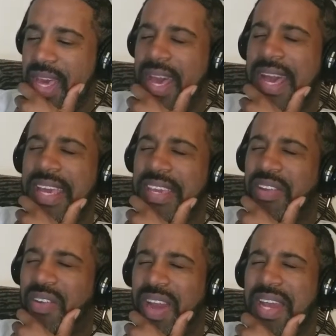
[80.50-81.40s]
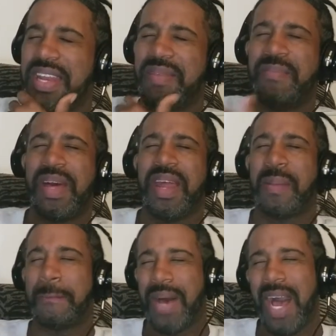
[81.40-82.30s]
I ain't grinding, but
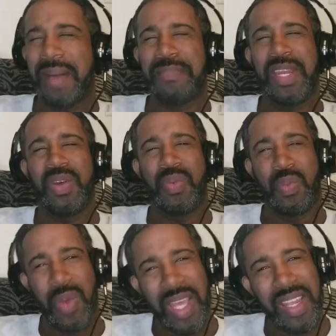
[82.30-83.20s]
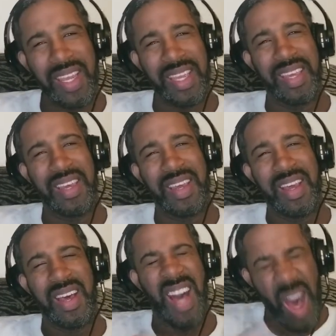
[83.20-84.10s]
I'm popping a willy.
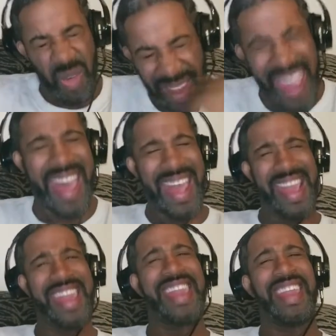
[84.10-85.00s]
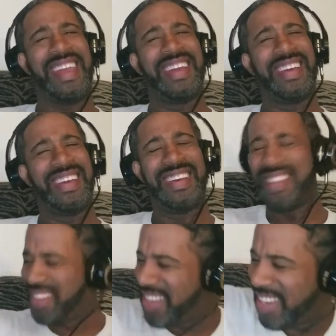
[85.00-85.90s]
Okay.
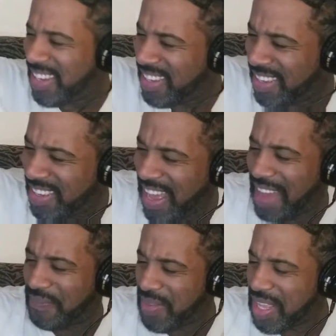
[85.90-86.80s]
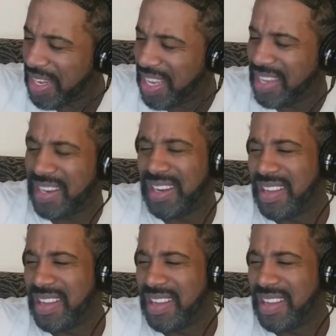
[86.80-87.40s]
Yeah, I feel it.